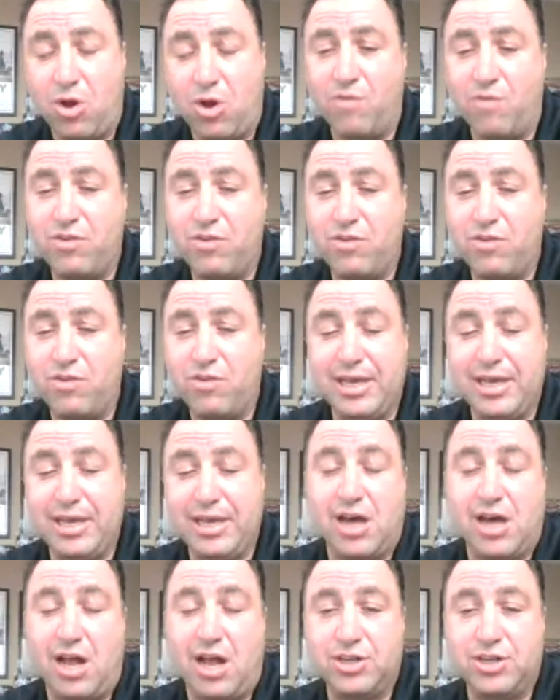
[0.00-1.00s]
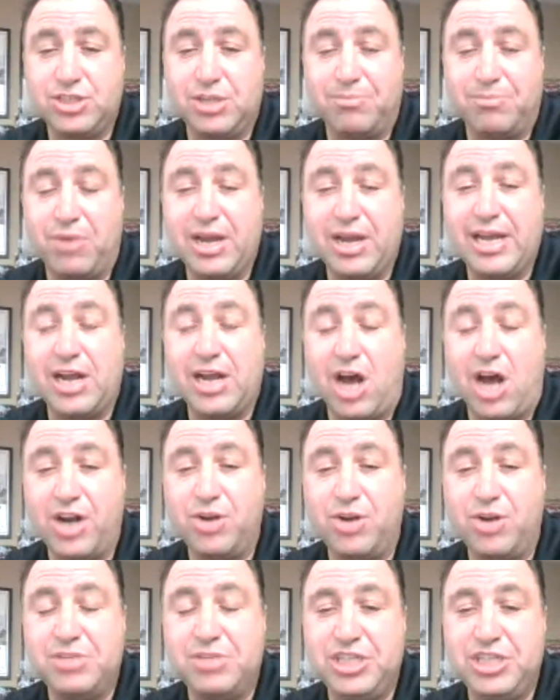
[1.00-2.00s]
over $1 million to bring in
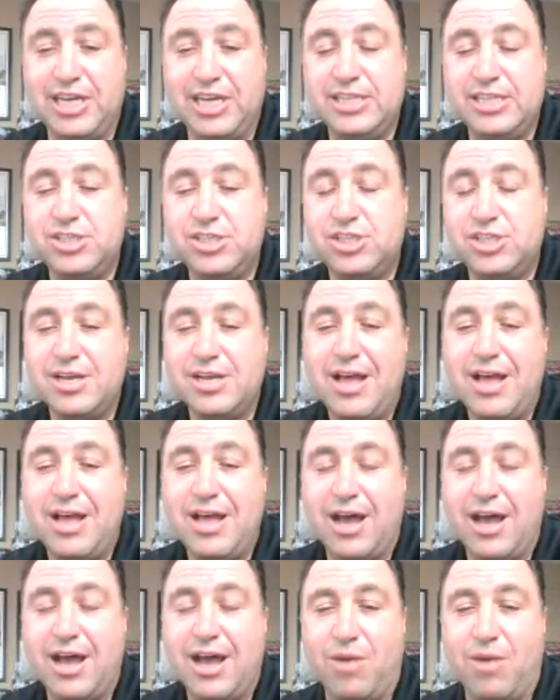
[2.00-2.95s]
100 machines.